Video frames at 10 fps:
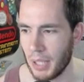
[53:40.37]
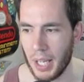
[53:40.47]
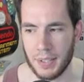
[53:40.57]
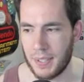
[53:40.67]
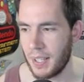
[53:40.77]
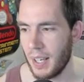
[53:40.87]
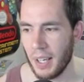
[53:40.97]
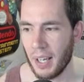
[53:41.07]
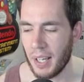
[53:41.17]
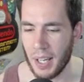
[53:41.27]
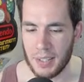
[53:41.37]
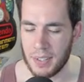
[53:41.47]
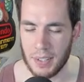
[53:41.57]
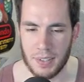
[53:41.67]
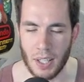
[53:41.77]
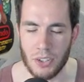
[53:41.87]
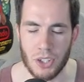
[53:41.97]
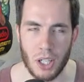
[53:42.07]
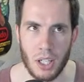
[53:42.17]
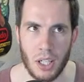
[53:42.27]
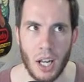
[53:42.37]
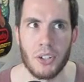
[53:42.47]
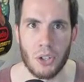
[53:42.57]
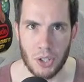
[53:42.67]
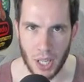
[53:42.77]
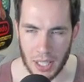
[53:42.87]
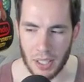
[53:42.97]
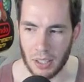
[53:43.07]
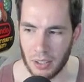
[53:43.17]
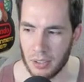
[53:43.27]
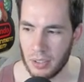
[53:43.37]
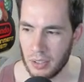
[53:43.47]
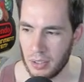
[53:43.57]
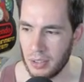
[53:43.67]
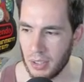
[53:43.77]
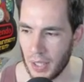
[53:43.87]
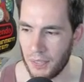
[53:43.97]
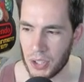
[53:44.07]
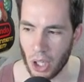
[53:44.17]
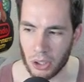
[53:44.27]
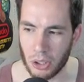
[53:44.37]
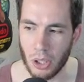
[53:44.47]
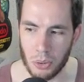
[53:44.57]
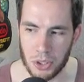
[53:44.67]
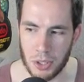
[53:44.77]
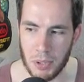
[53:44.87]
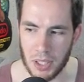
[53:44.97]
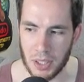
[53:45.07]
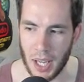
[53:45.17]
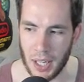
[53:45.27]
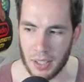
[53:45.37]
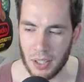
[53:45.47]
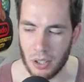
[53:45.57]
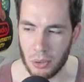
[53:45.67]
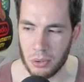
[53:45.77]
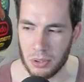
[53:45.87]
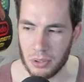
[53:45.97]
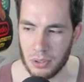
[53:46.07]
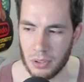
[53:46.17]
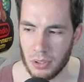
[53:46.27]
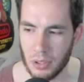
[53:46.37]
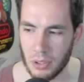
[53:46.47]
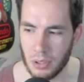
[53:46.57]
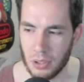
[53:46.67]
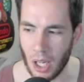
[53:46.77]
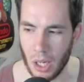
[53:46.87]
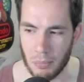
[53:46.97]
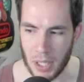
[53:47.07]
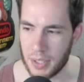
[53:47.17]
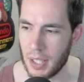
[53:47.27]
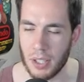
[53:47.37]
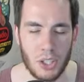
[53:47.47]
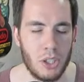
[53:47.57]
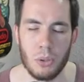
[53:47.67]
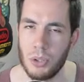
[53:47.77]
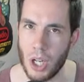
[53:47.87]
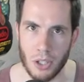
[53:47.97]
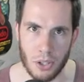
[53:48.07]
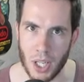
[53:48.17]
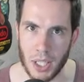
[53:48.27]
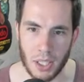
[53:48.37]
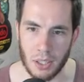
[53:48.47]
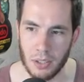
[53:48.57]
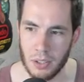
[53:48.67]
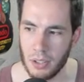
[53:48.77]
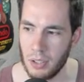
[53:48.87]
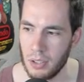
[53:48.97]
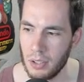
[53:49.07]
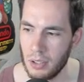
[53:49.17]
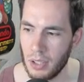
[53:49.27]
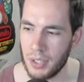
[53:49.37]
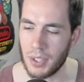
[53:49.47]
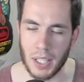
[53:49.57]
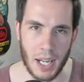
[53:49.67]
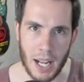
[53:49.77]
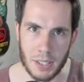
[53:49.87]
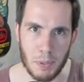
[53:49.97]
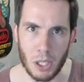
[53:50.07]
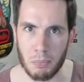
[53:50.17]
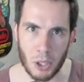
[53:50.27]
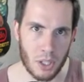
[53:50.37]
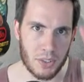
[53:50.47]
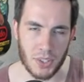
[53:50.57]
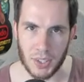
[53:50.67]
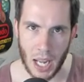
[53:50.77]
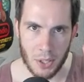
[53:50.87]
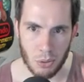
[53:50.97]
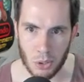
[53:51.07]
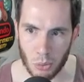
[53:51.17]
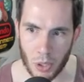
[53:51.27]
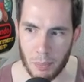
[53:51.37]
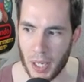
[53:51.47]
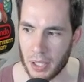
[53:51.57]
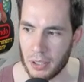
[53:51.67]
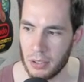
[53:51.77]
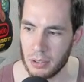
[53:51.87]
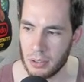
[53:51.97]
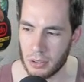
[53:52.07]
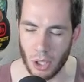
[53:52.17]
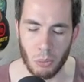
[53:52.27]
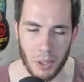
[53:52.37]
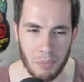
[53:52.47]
it's it's just such a undertaking. If it's not close to me in Canada, Odin, um, it's a huge undertaking. It's like it has to be Alberta, Saskatchewan, or Winnipeg, or not Winnipeg,